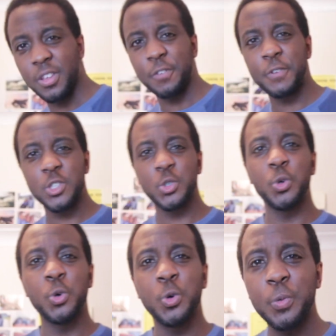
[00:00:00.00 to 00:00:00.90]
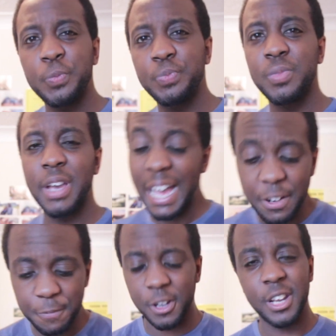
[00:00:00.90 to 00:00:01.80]
If it's cool
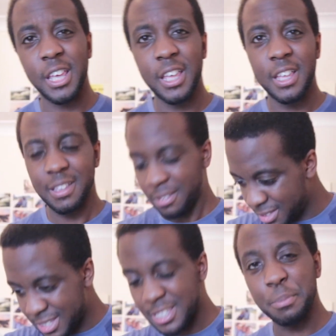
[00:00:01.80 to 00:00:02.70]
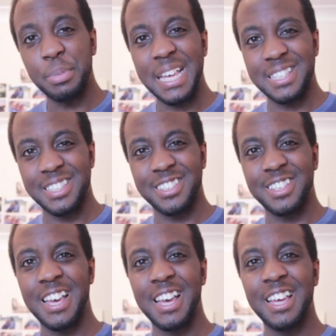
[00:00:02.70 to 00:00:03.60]
and funny, it's the best,
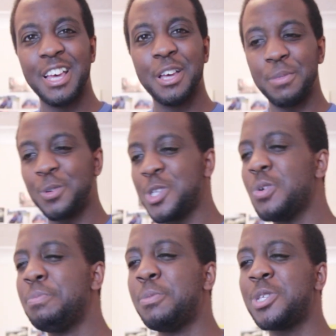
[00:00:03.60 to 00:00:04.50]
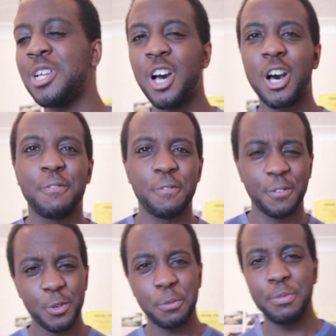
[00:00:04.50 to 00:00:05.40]
yeah? Because you want people to laugh.
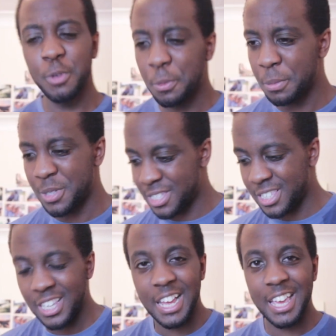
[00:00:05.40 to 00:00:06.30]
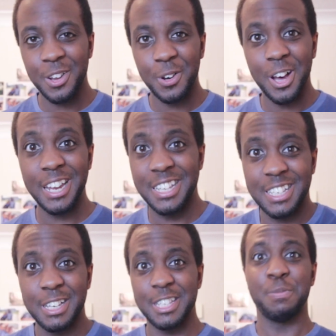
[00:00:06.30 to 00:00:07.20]
You want people to see like, you know,
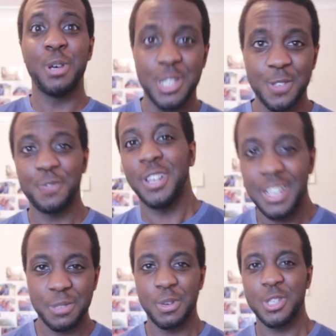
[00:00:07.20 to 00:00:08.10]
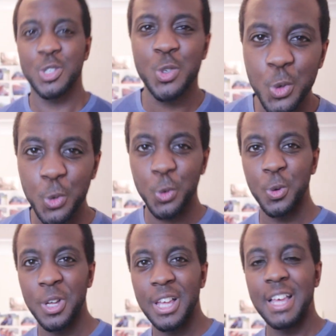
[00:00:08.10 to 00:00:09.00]
this person's funny, this person's
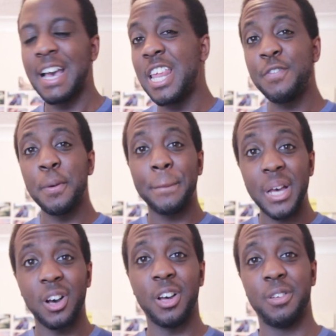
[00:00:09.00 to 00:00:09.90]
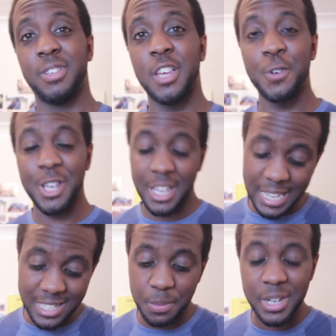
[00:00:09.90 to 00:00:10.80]
cool. And even better, if you can
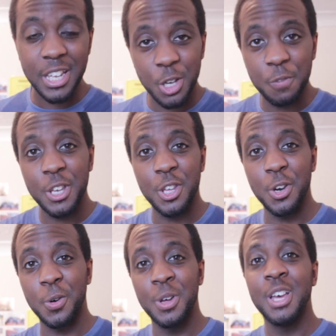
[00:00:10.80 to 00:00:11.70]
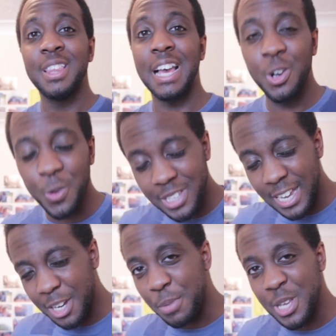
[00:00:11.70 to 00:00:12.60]
get someone in your video that looks
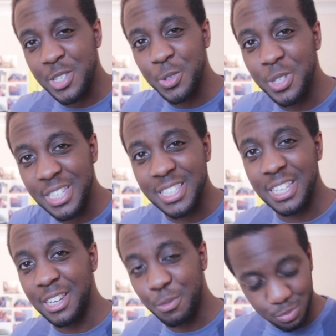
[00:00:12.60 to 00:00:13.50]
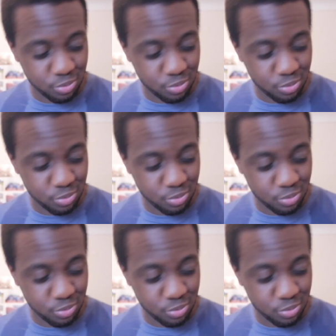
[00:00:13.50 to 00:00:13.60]
like the person you're dissing.